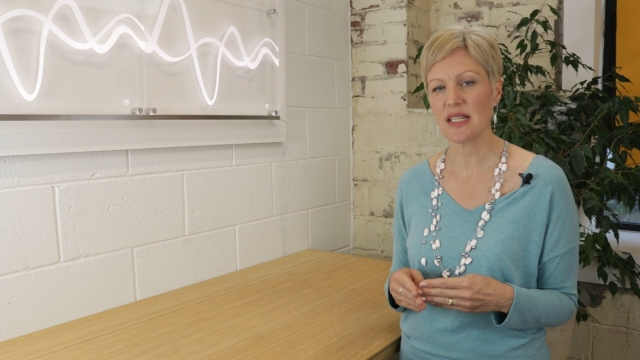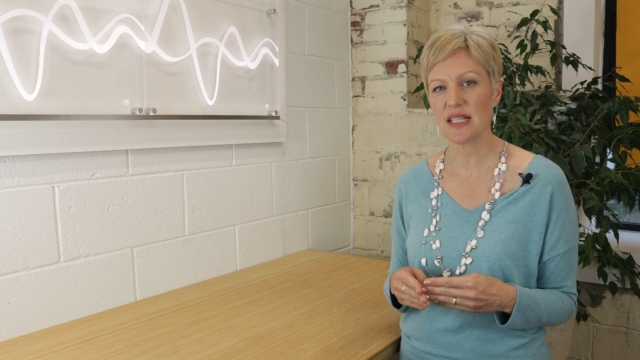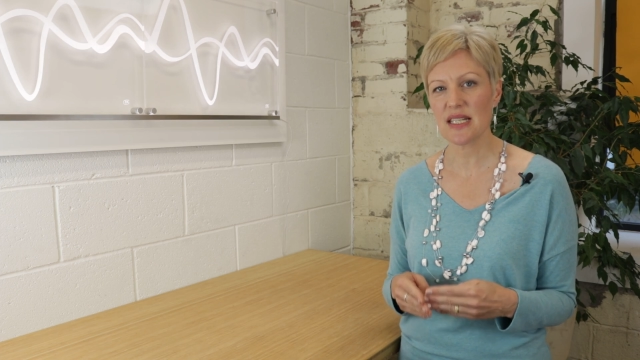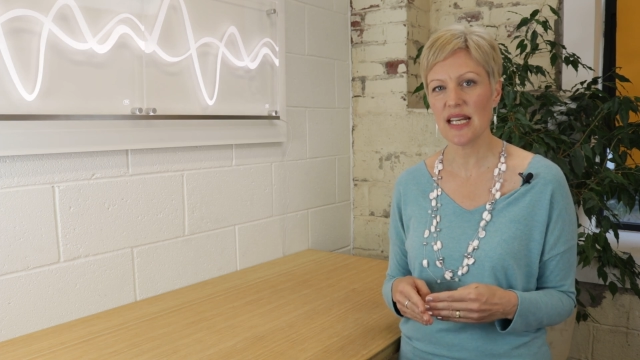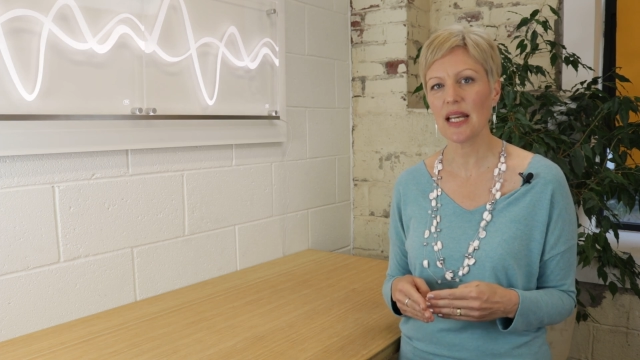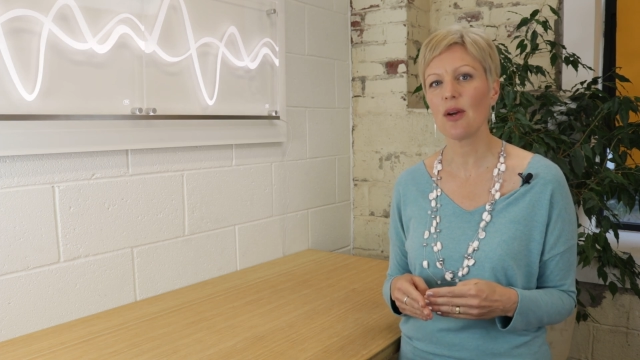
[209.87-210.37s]

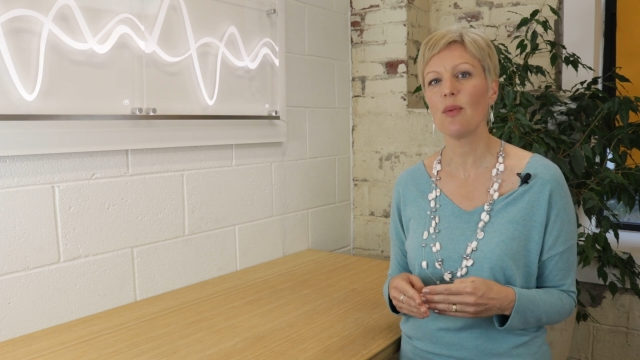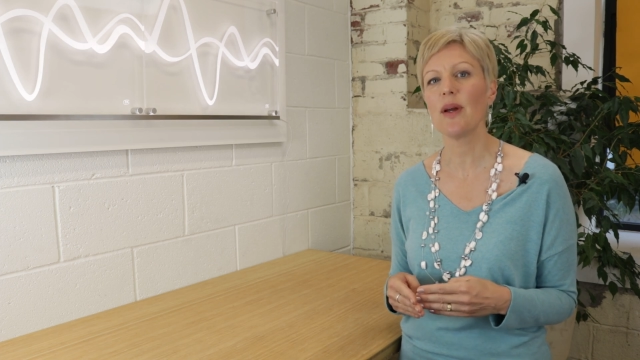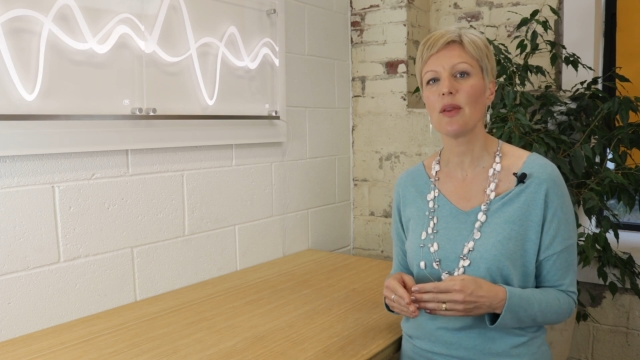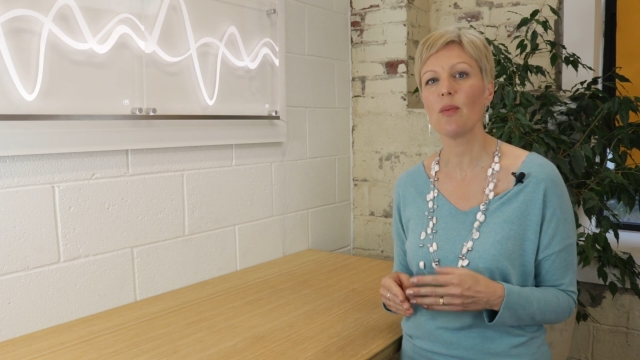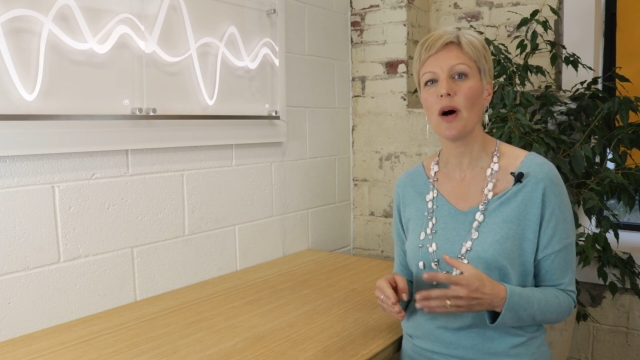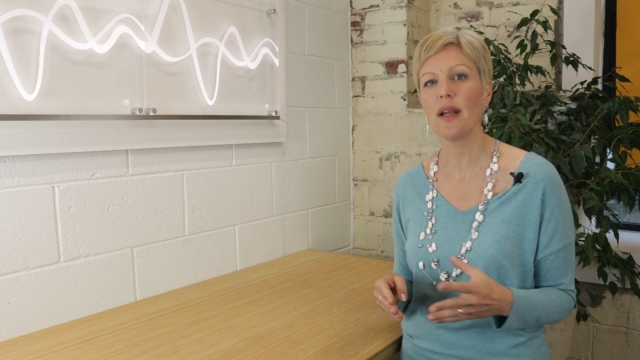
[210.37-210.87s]
stick
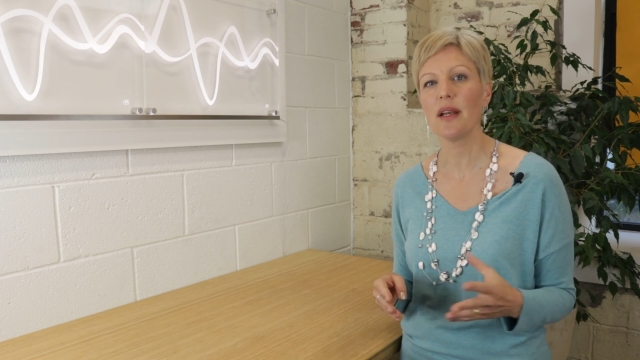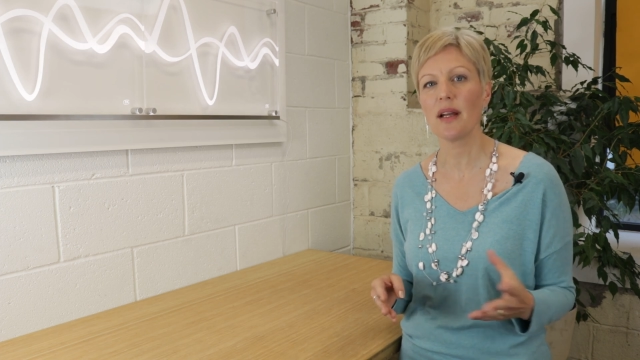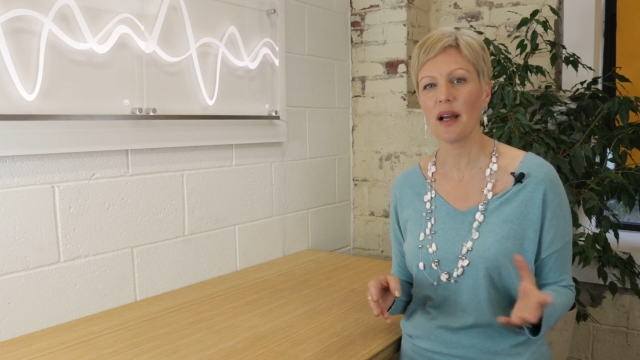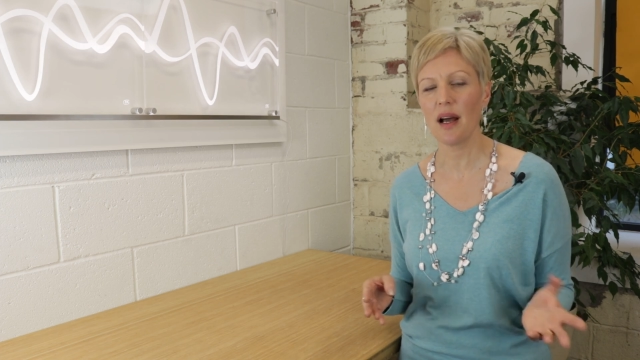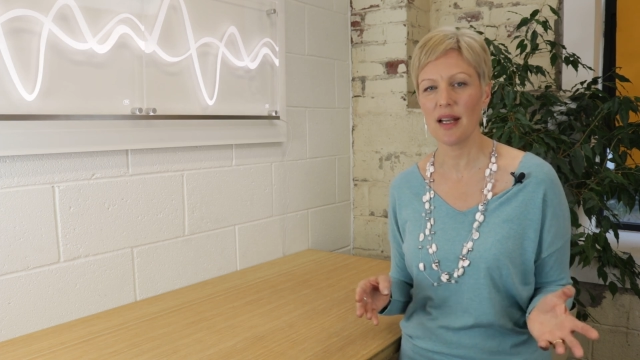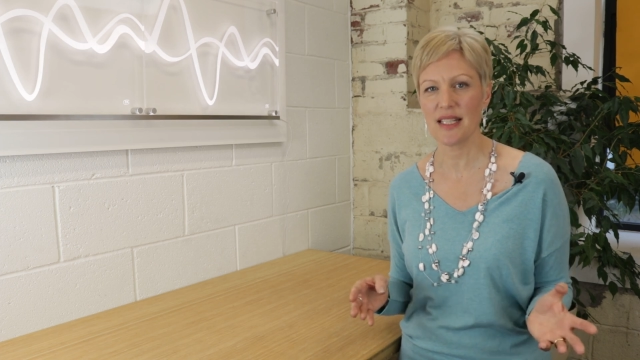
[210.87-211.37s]
with one
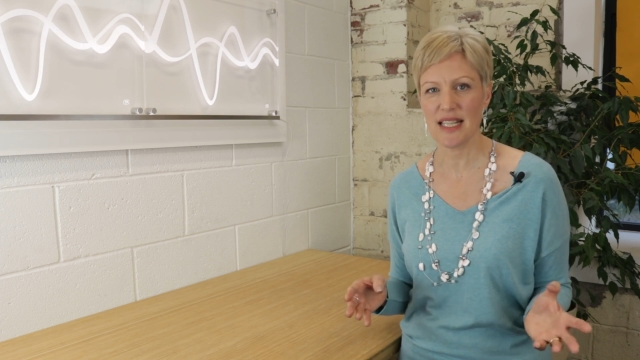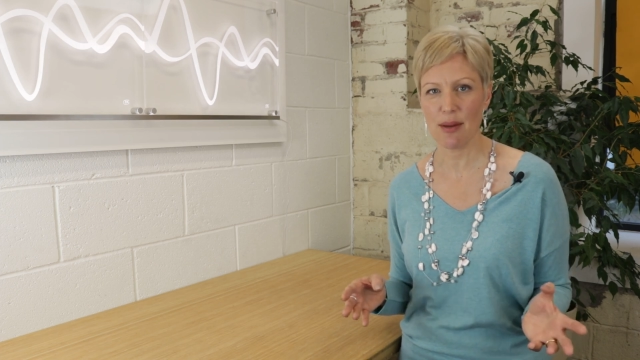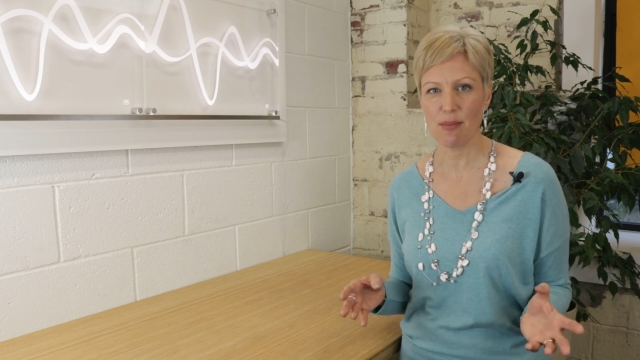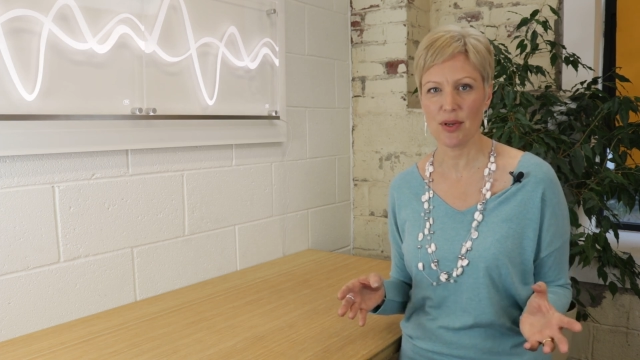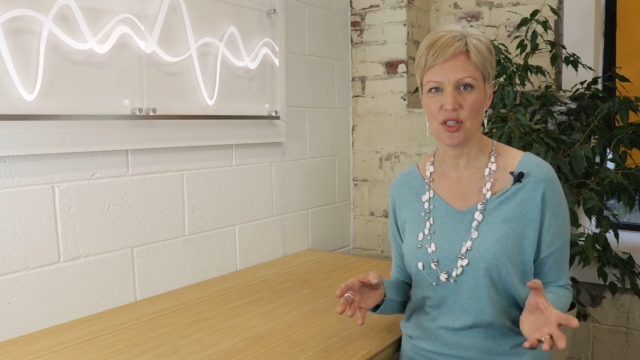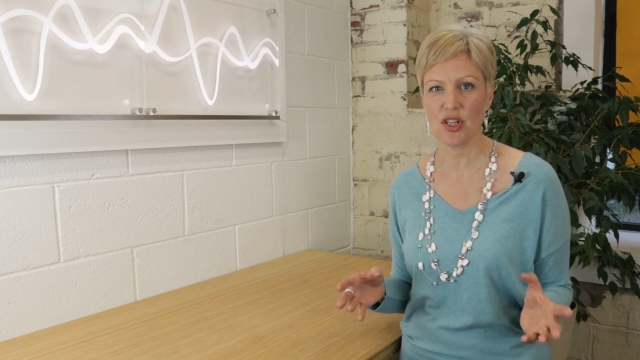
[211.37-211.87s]
colour
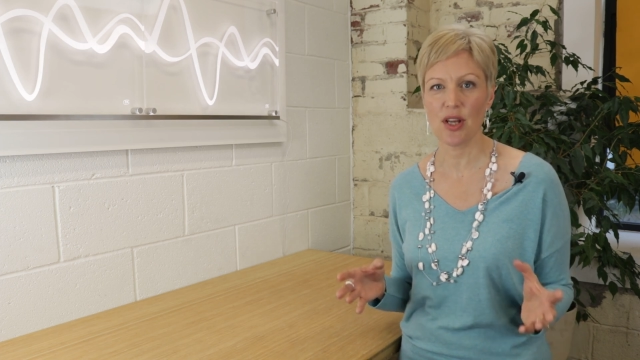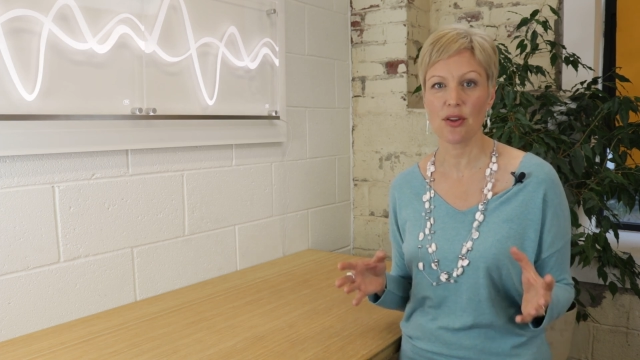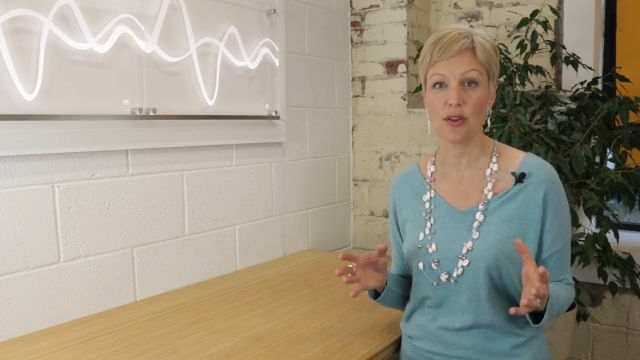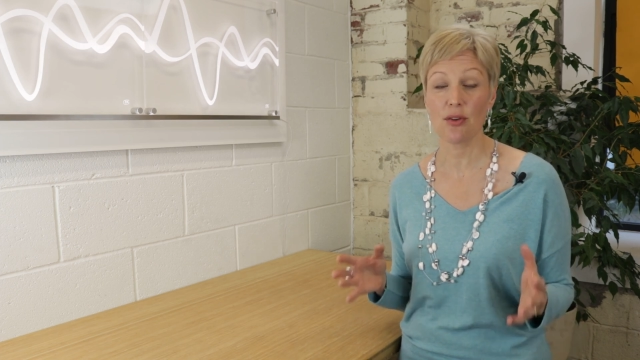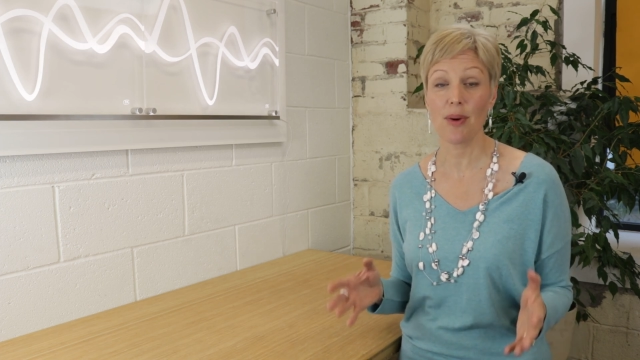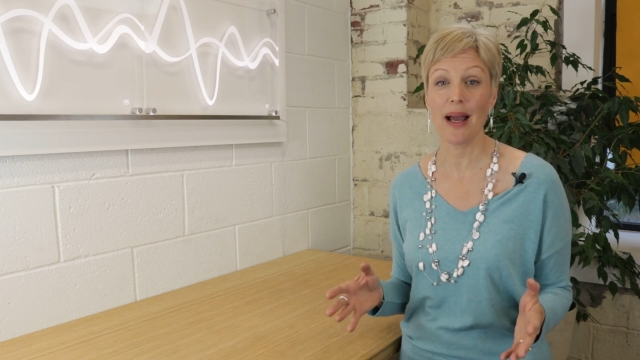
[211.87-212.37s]
temperature
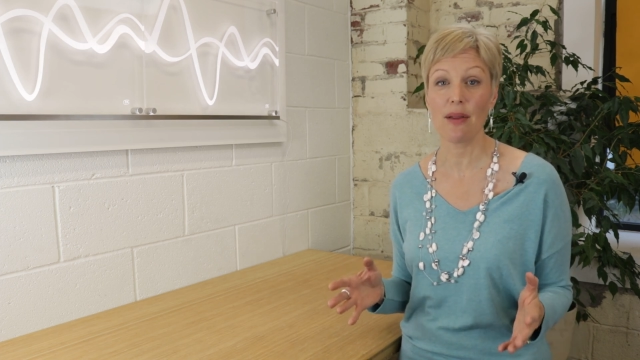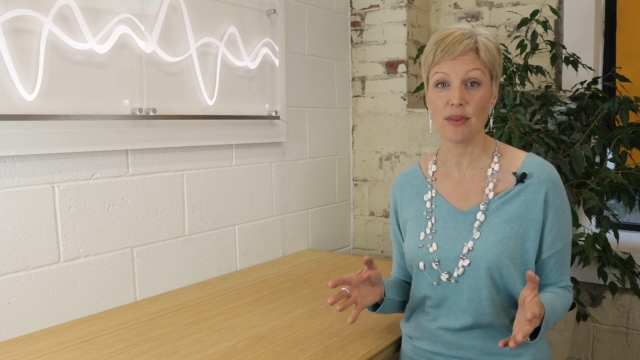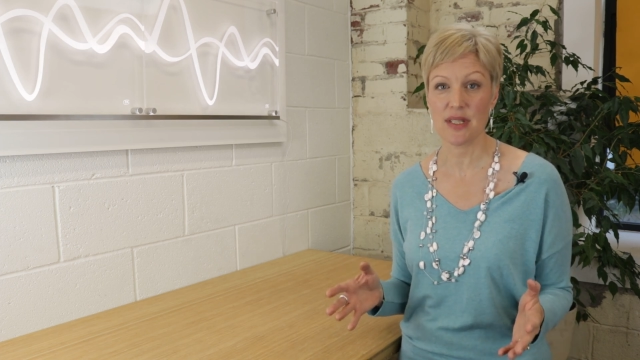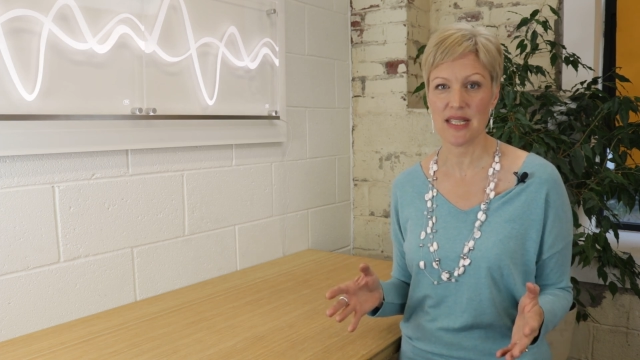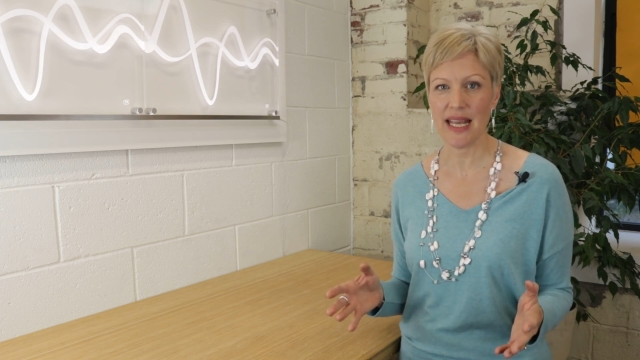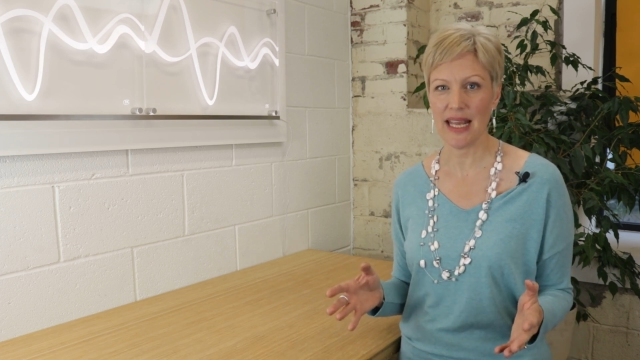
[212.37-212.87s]
throughout
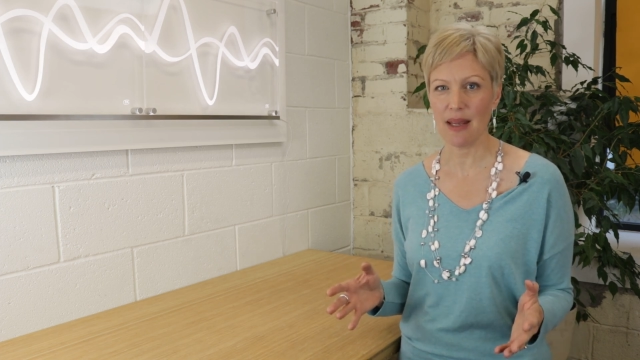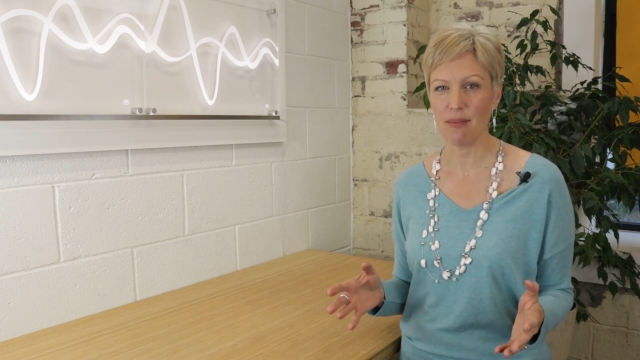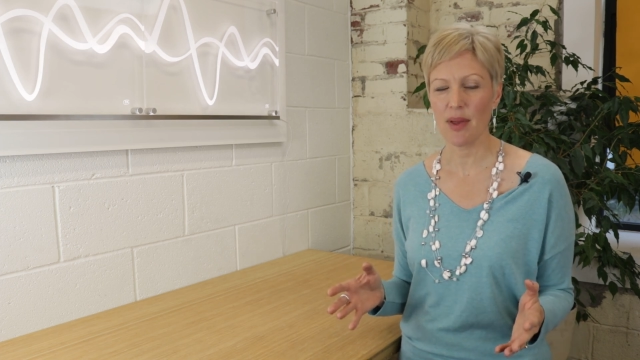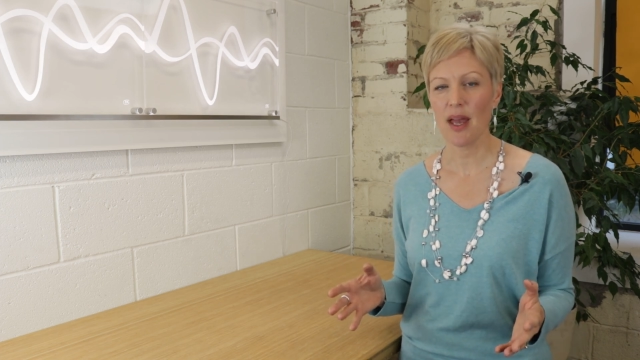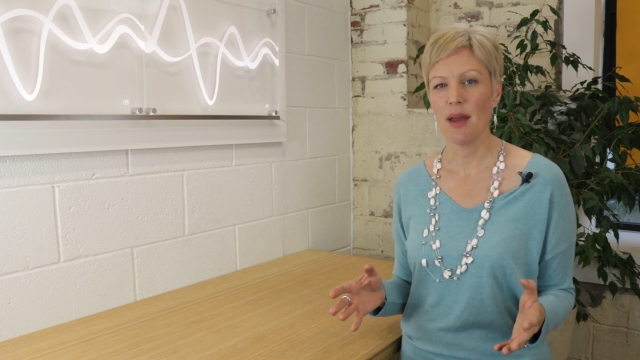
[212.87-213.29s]
the scheme.